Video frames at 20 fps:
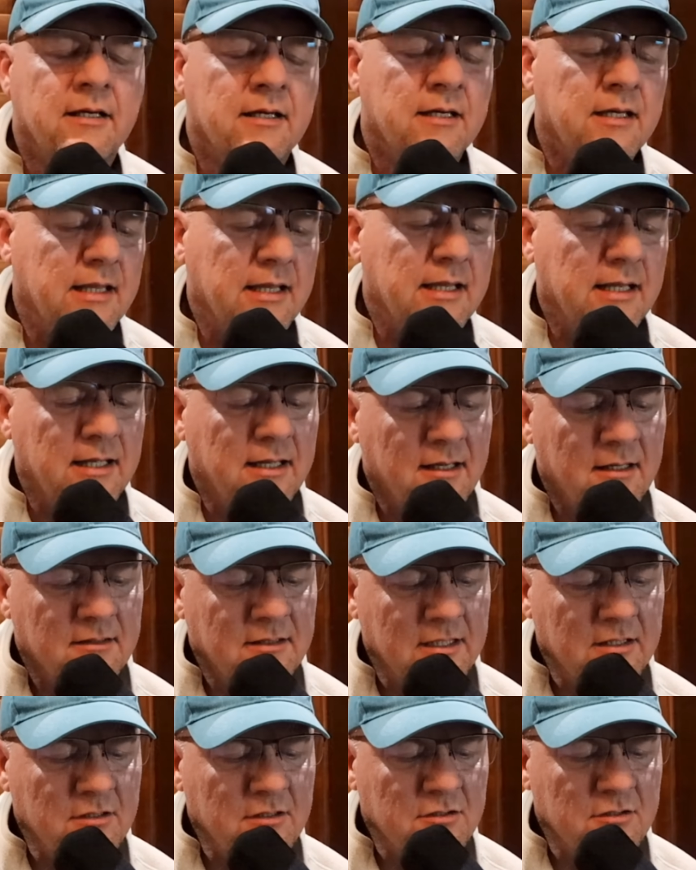And
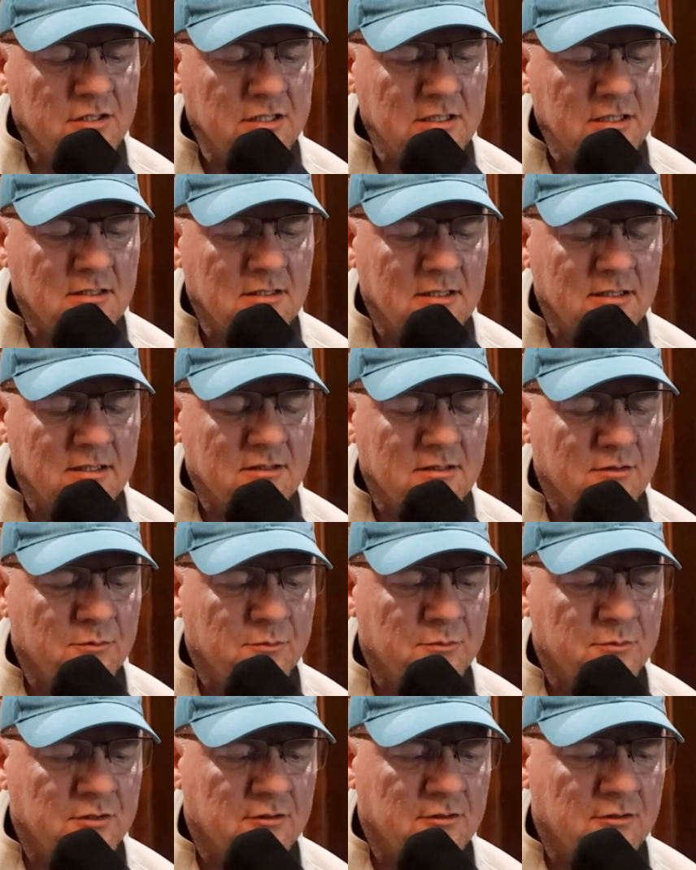energy
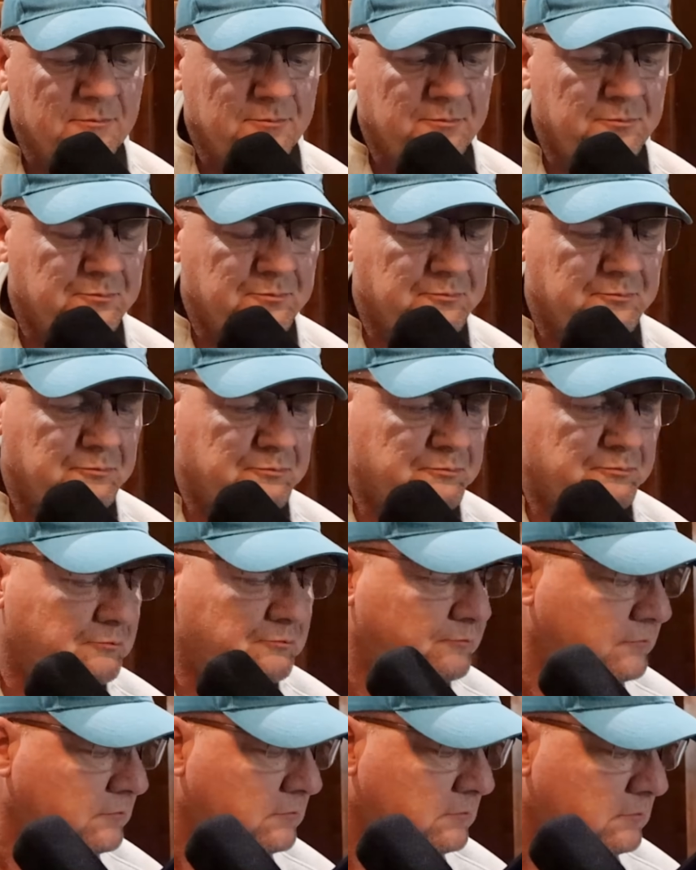systems,
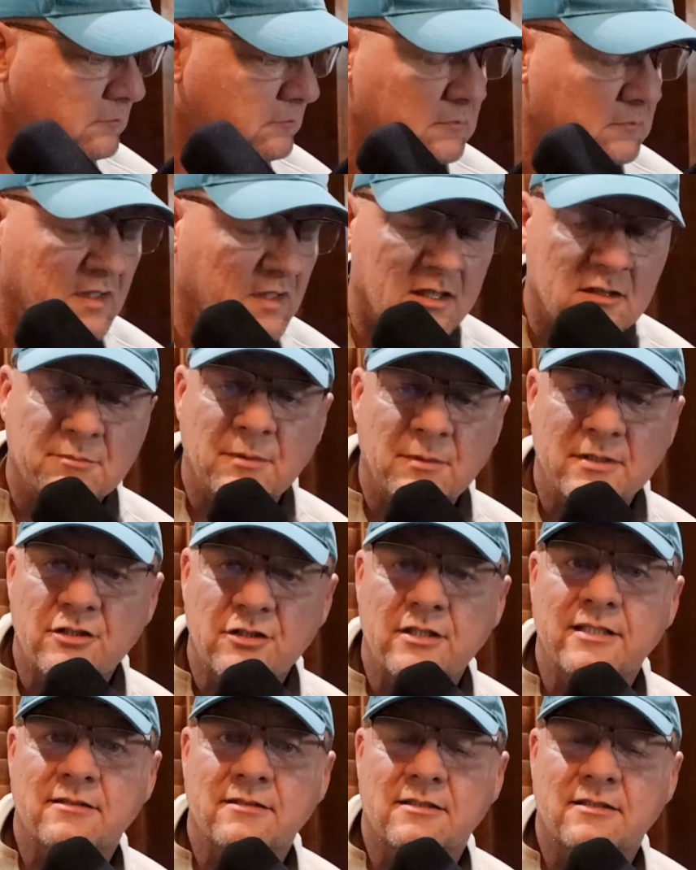especially
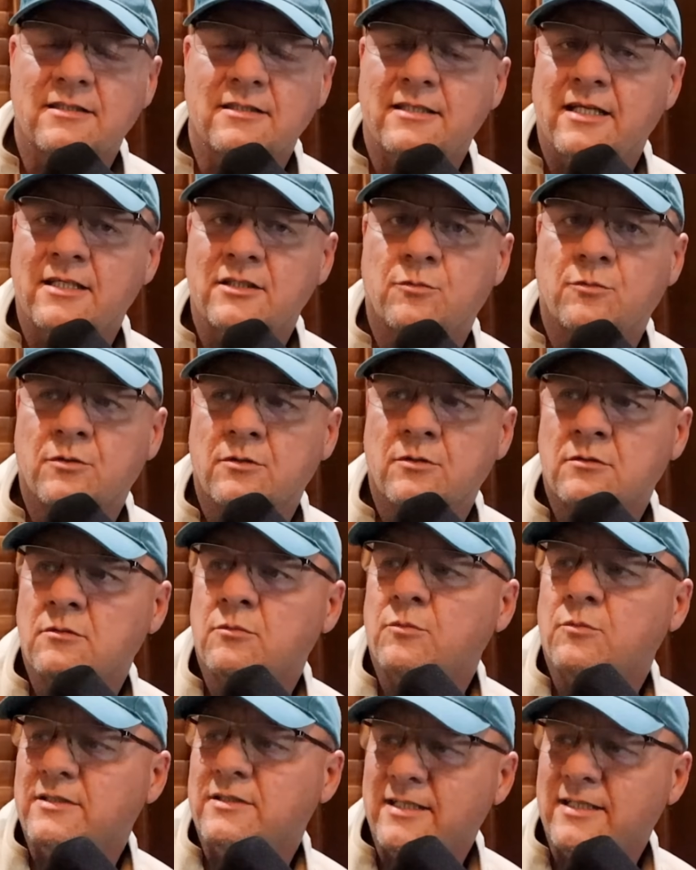in today's world
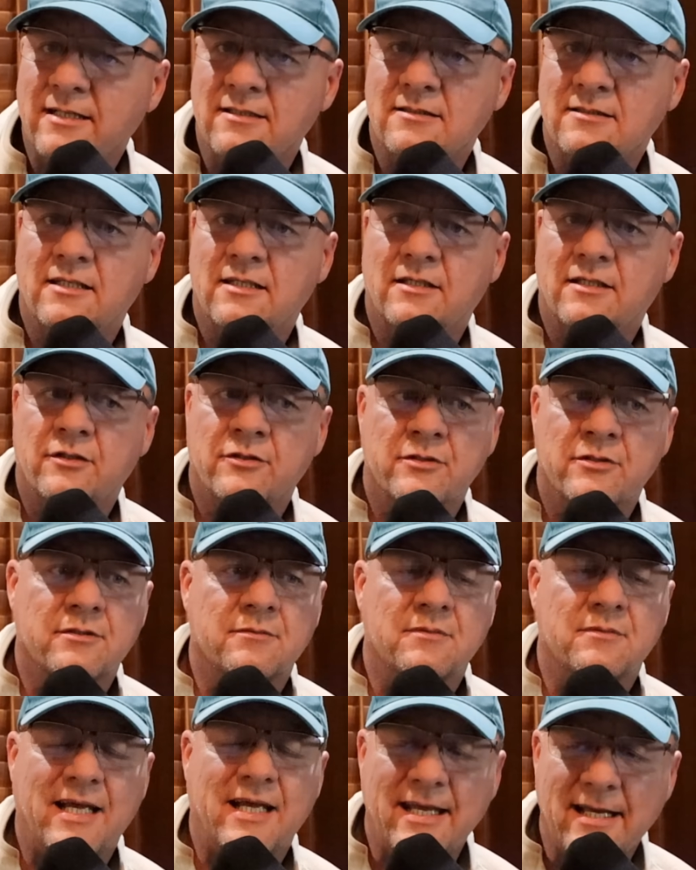with data centers,
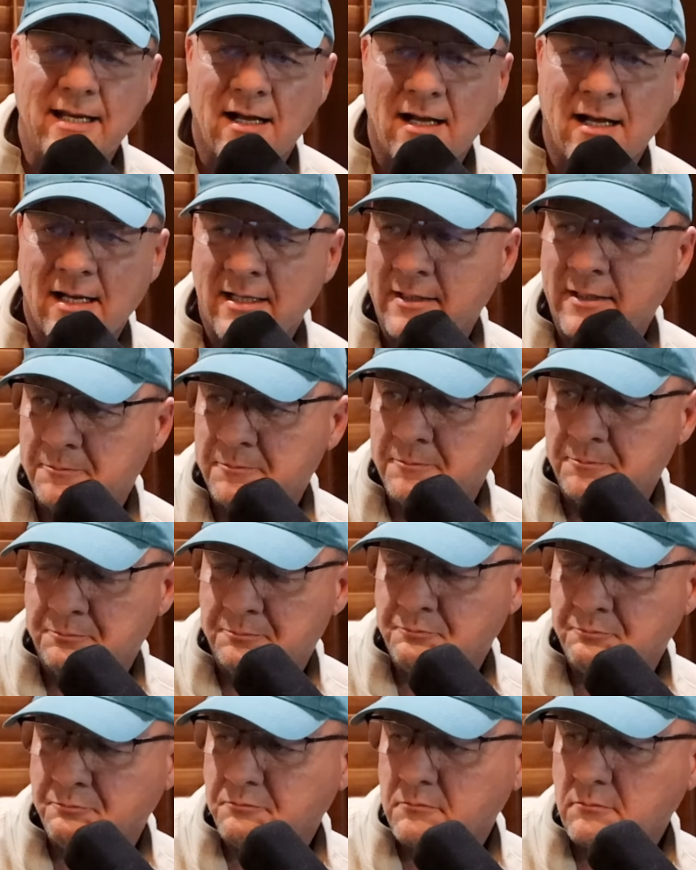AI,
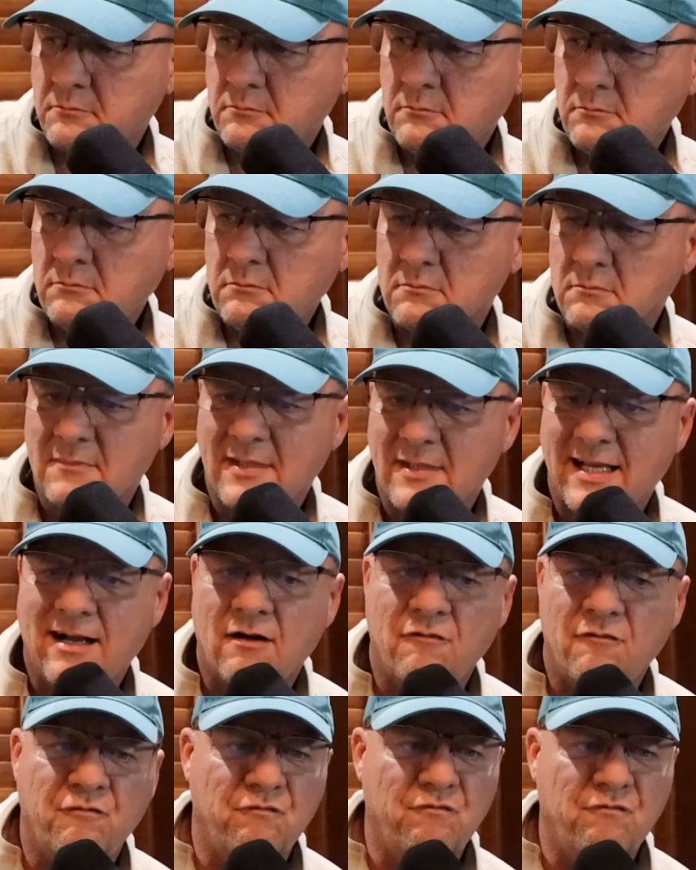how
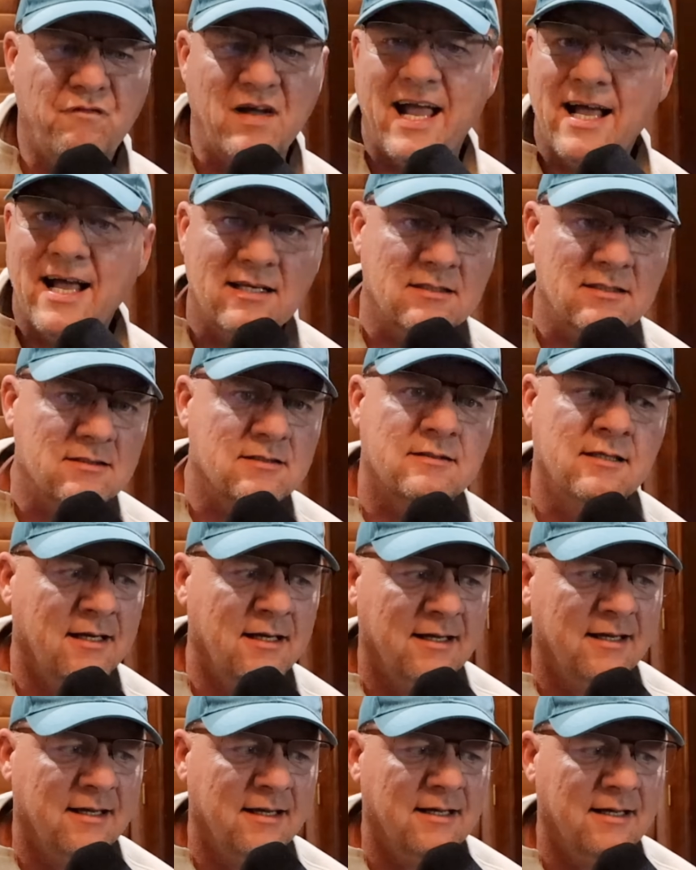fast
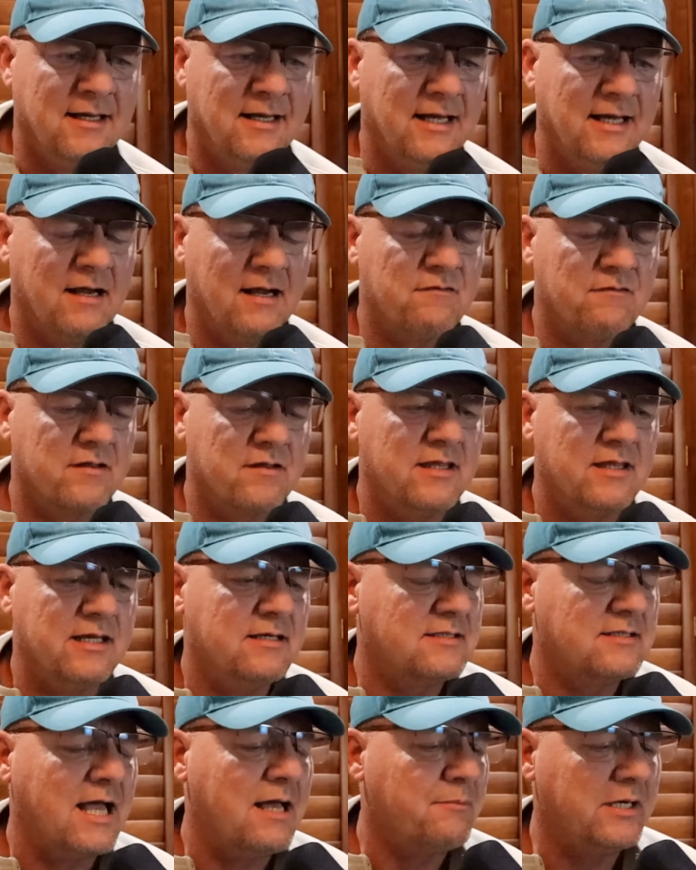everything is
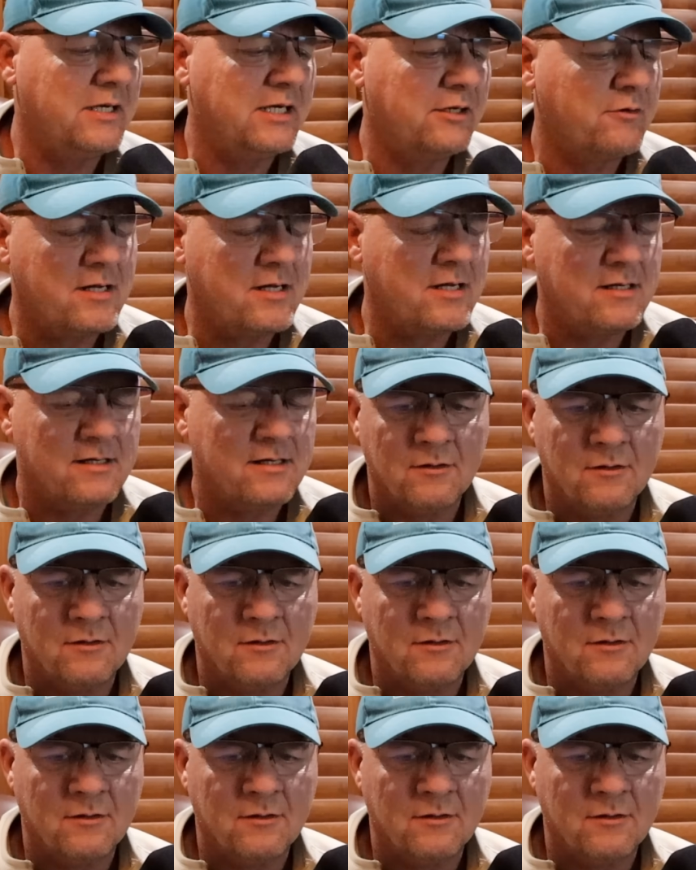happening right now,